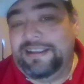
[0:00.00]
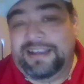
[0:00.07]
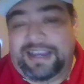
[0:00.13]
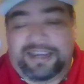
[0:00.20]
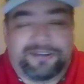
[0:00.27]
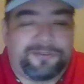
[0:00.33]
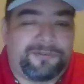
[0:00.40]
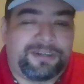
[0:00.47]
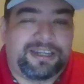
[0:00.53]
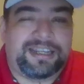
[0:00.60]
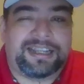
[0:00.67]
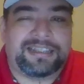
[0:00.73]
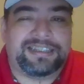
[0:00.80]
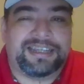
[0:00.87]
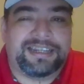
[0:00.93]
I don't really
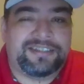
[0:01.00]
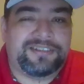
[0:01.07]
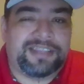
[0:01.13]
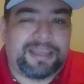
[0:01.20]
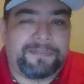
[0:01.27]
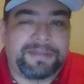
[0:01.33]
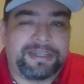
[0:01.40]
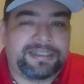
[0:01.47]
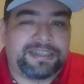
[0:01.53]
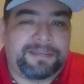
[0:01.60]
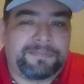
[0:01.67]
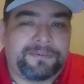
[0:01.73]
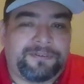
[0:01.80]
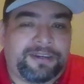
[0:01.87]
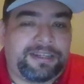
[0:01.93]
like to get into that many type
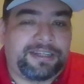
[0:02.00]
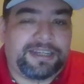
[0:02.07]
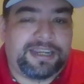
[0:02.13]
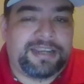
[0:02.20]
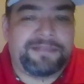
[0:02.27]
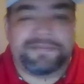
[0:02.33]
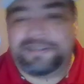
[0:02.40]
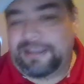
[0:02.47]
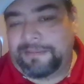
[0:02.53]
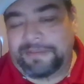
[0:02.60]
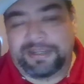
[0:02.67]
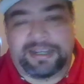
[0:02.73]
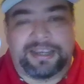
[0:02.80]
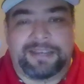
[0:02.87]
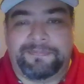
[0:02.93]
of grindy games. I
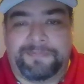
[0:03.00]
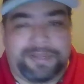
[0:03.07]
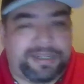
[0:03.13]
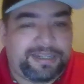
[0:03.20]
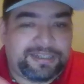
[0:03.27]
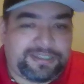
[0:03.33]
mean, I have been into